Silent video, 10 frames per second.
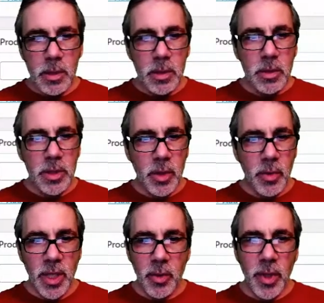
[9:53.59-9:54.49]
So
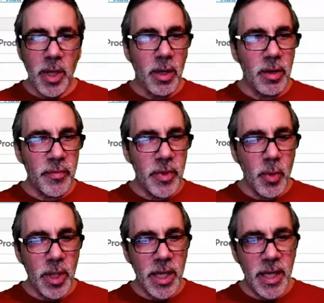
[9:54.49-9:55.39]
here we are. If you want
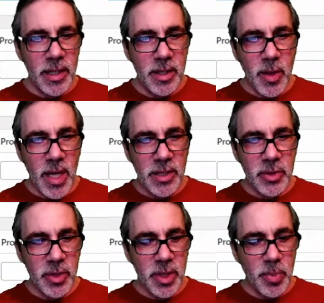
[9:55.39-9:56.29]
to get it to
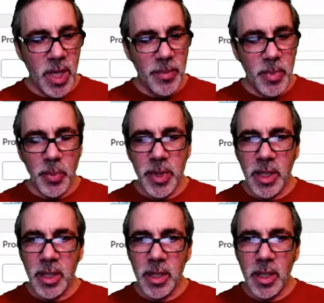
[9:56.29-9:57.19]
actually pop open
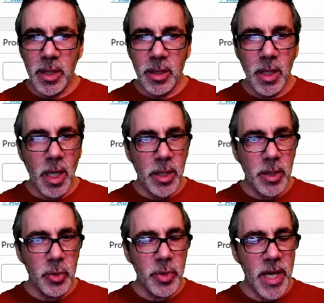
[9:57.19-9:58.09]
in a new
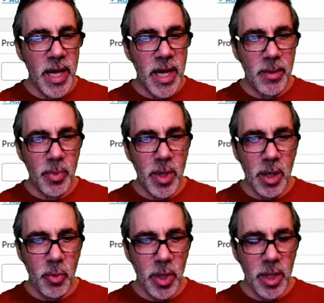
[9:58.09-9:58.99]
tab,
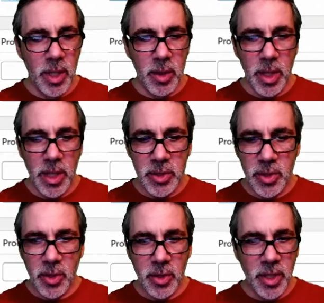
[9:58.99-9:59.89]
we're going to install
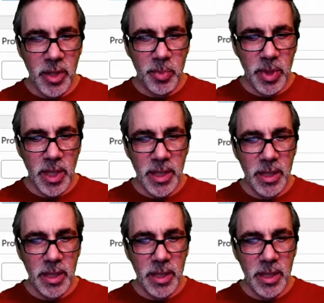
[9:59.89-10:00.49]
another plugin.